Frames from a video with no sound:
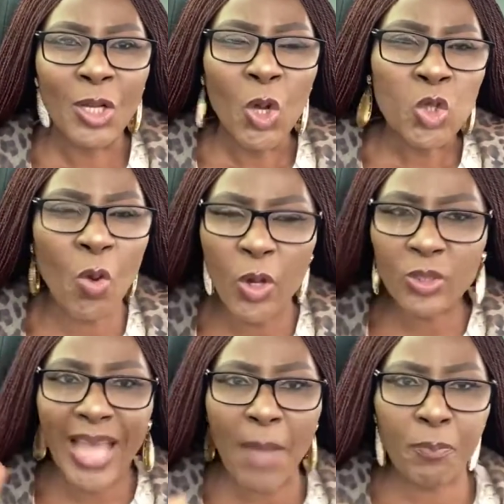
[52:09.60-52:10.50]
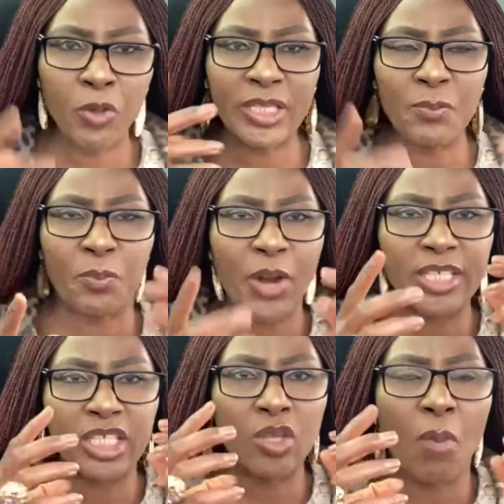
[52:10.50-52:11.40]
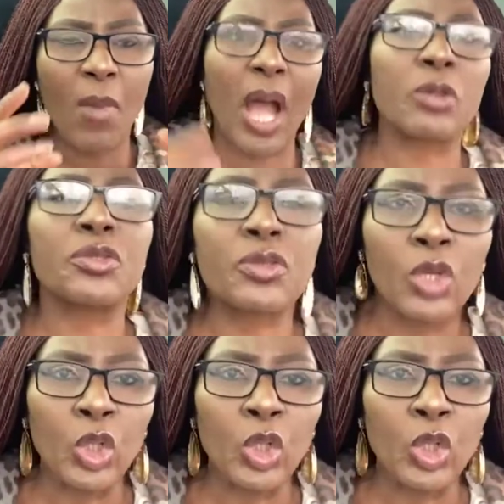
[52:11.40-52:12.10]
So when you start putting praise in your mouth,